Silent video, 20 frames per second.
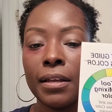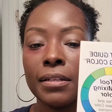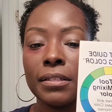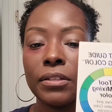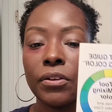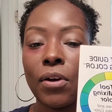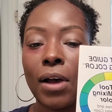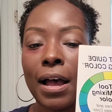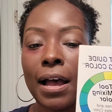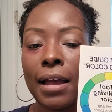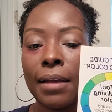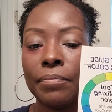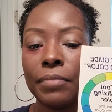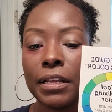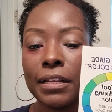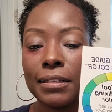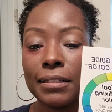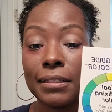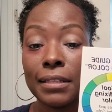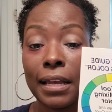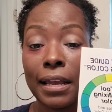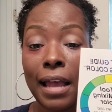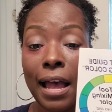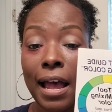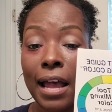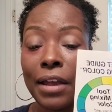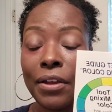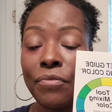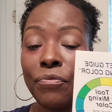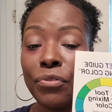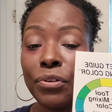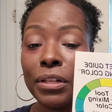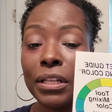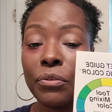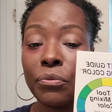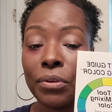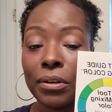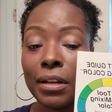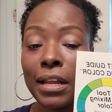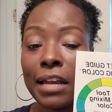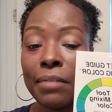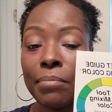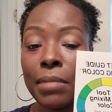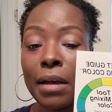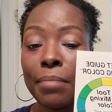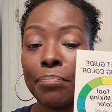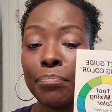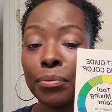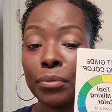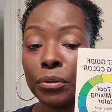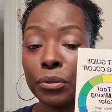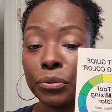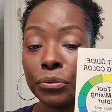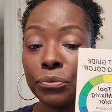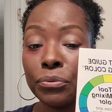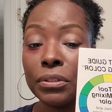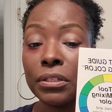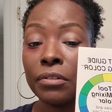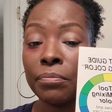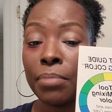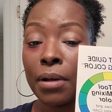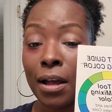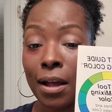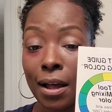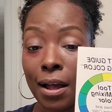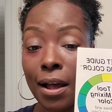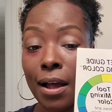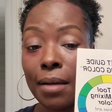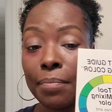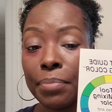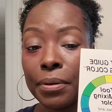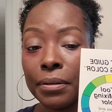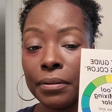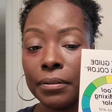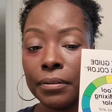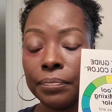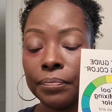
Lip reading: So let's say I really would like my blue to pop.